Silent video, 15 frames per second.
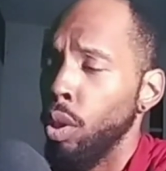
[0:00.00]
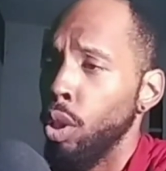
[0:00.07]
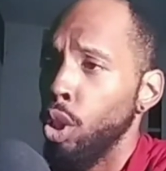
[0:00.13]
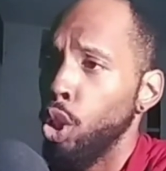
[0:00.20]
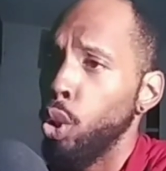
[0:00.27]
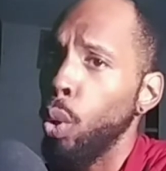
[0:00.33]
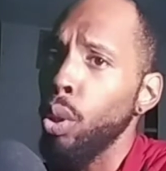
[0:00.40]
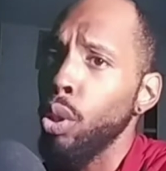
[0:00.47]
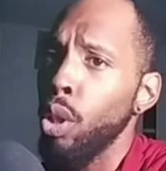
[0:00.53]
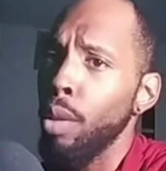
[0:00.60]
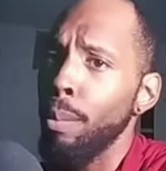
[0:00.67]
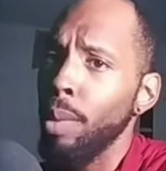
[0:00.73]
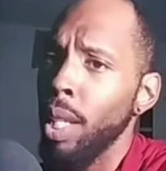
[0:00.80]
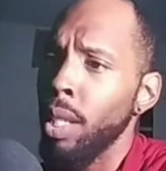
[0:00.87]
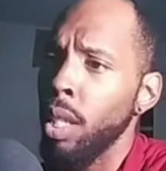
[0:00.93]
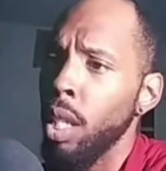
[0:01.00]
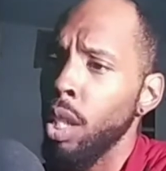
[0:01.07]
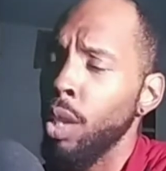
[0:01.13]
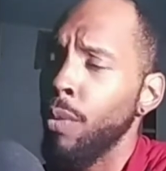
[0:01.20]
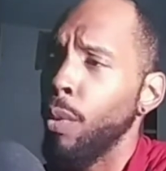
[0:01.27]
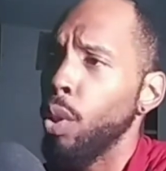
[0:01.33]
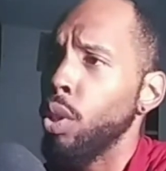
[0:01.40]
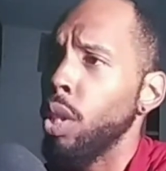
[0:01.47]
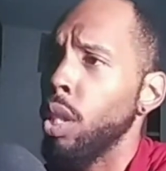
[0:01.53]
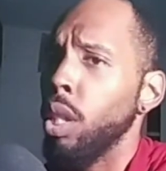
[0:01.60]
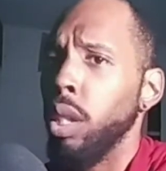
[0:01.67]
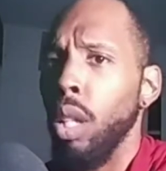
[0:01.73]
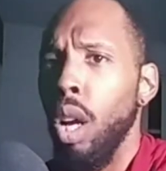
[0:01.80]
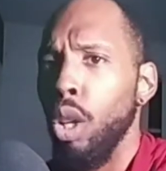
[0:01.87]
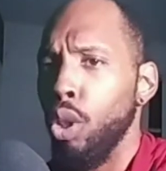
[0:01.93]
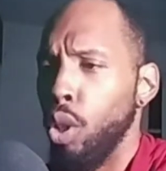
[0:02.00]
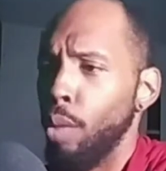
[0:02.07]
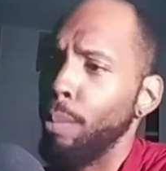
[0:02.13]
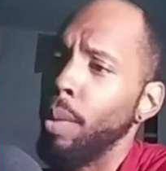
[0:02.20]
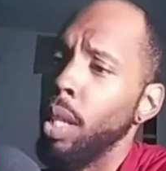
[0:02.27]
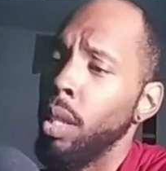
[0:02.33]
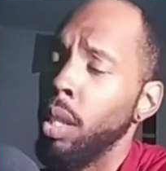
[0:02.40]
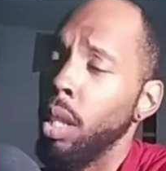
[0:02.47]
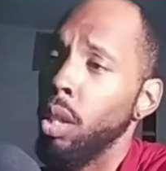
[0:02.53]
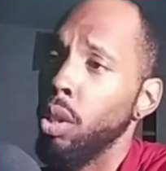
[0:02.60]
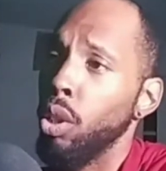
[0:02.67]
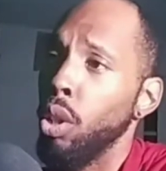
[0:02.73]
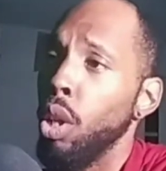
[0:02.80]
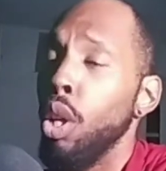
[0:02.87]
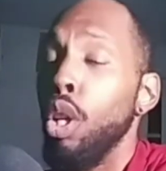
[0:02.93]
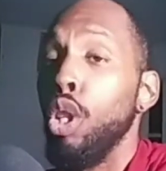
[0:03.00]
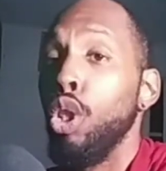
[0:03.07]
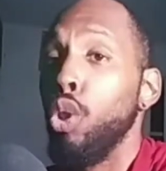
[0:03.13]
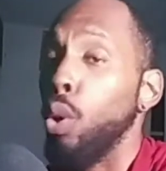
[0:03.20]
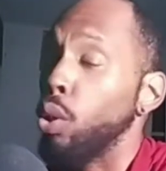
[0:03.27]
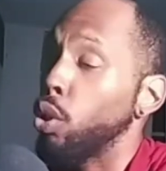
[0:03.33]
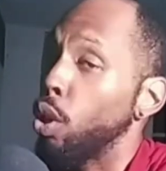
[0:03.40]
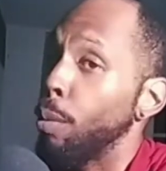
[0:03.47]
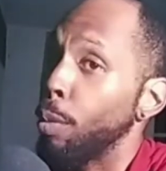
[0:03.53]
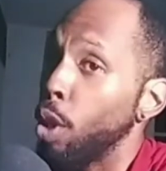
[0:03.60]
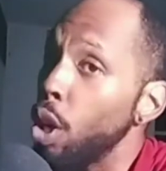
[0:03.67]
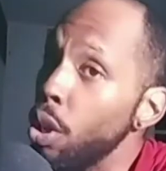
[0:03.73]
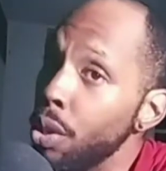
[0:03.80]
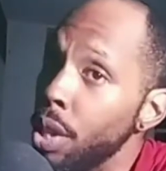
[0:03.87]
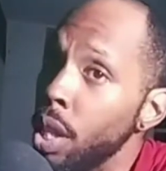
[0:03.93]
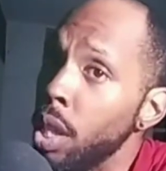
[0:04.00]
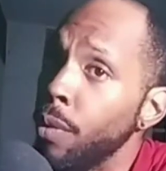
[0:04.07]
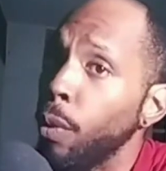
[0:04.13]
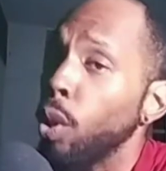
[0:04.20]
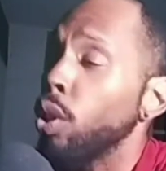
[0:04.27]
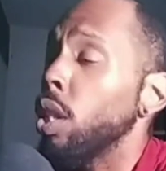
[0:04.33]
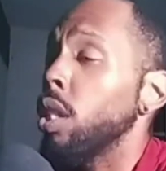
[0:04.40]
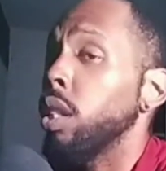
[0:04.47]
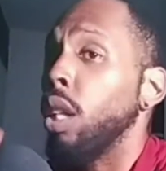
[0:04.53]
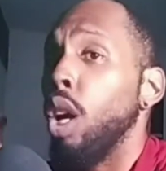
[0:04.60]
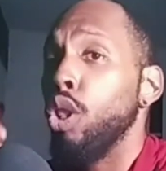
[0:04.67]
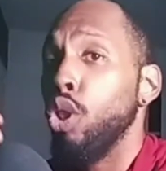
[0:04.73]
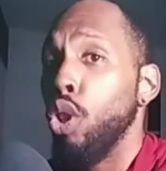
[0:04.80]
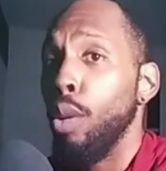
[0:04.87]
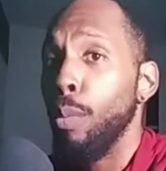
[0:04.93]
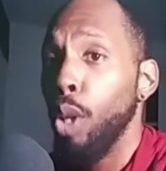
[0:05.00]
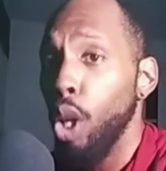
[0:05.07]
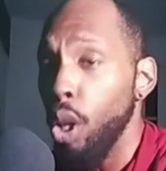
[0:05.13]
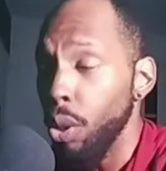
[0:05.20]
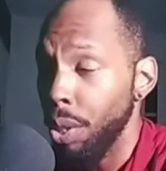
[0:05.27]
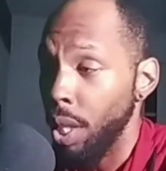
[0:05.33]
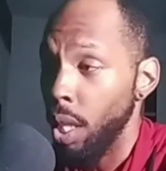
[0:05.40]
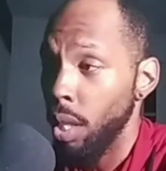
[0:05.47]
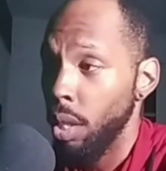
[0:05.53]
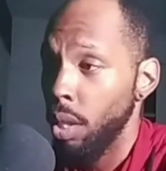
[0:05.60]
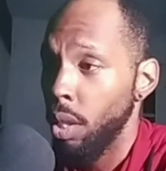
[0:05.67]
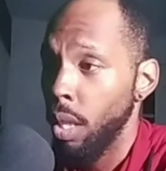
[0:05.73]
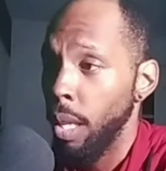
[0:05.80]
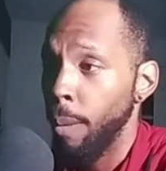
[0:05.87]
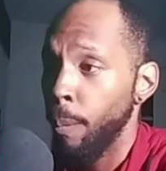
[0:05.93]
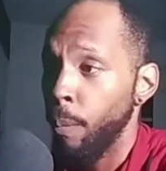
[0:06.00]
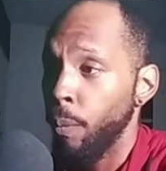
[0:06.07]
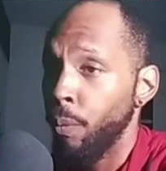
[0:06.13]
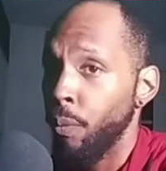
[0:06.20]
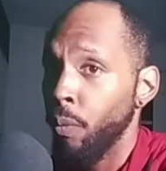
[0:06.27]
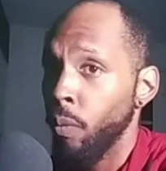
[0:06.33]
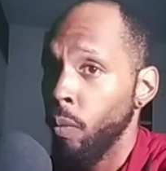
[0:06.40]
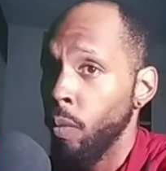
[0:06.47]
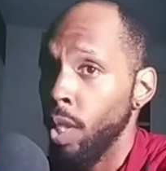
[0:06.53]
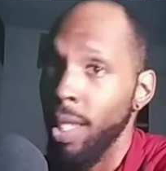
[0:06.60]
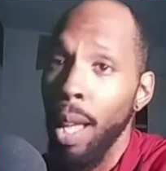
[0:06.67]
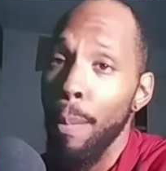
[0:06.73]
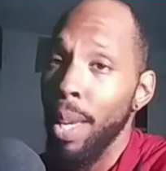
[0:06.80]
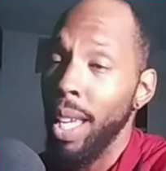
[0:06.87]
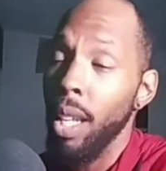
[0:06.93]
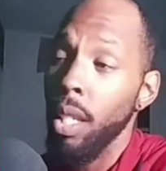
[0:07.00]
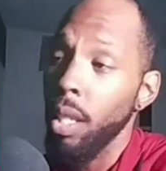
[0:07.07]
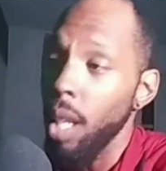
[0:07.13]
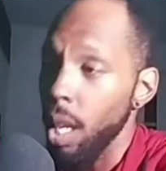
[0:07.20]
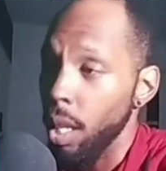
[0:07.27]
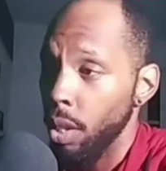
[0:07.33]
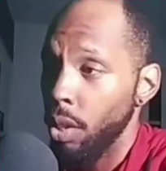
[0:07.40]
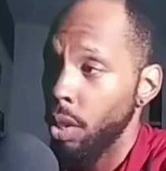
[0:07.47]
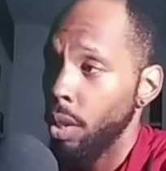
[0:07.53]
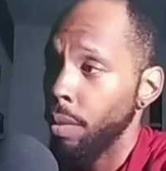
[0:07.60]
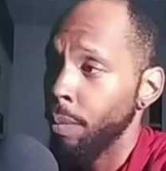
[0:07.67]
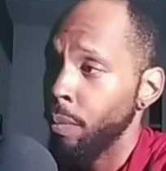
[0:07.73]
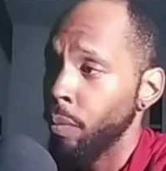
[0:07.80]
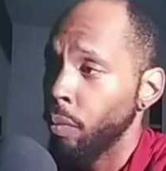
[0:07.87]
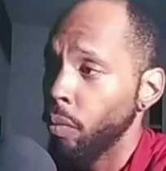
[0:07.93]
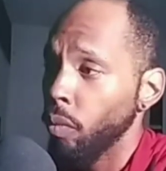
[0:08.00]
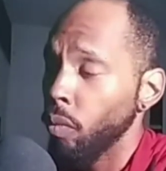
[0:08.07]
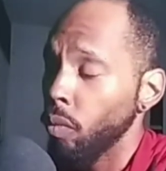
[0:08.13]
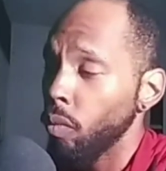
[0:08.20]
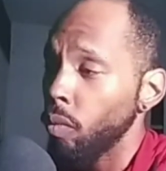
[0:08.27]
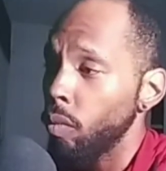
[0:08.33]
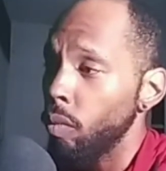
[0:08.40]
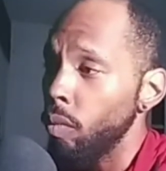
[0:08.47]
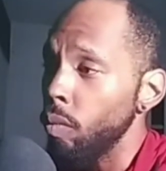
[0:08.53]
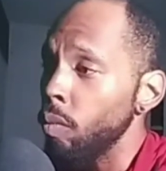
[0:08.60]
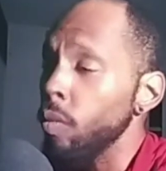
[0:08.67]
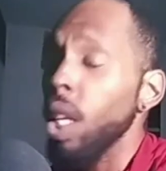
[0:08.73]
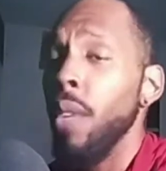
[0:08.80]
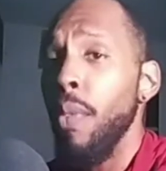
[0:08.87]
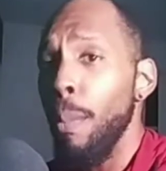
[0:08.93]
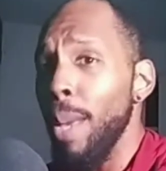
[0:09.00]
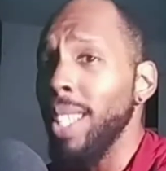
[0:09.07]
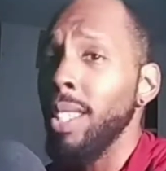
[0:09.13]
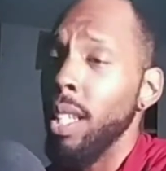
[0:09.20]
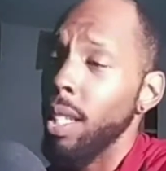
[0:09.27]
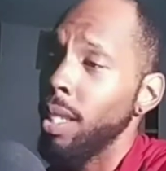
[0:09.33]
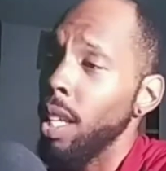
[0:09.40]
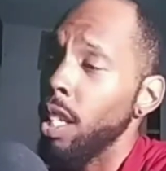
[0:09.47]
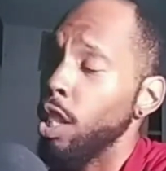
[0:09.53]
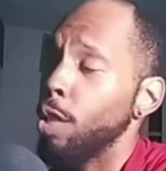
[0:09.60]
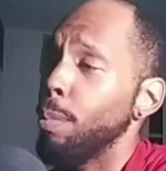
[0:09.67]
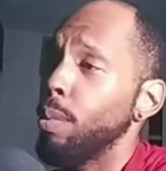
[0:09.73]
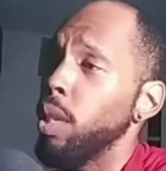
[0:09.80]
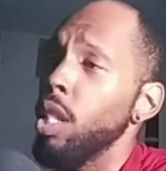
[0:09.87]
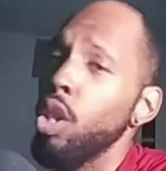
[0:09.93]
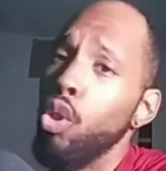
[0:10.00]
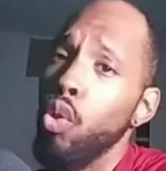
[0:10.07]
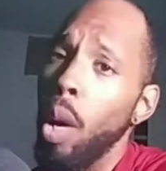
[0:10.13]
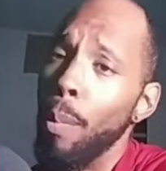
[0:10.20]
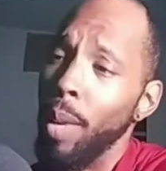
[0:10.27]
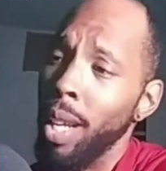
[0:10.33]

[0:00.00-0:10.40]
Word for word: Short term blessings versus long term blessings. Short term curses versus long term curses. Does that make any sense? If it makes any sense, please drop a